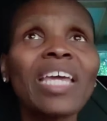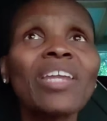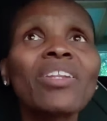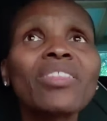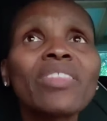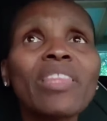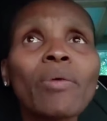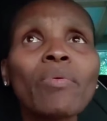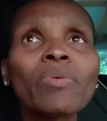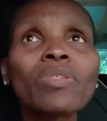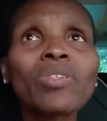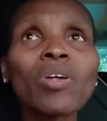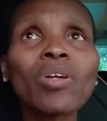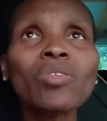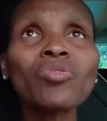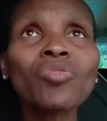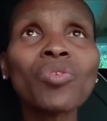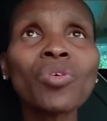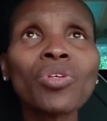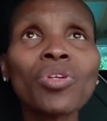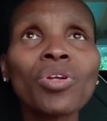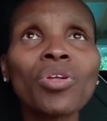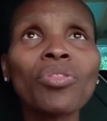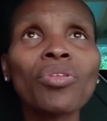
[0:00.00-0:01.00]
There was
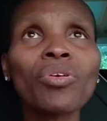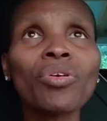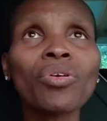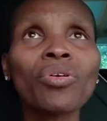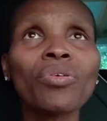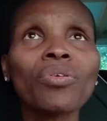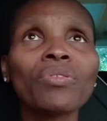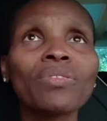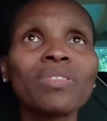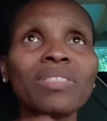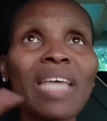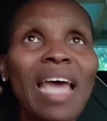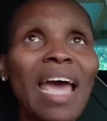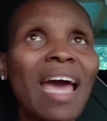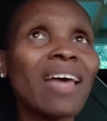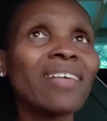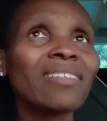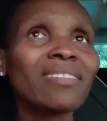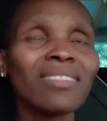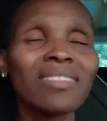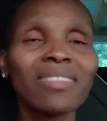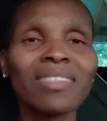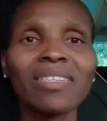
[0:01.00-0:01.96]
also another task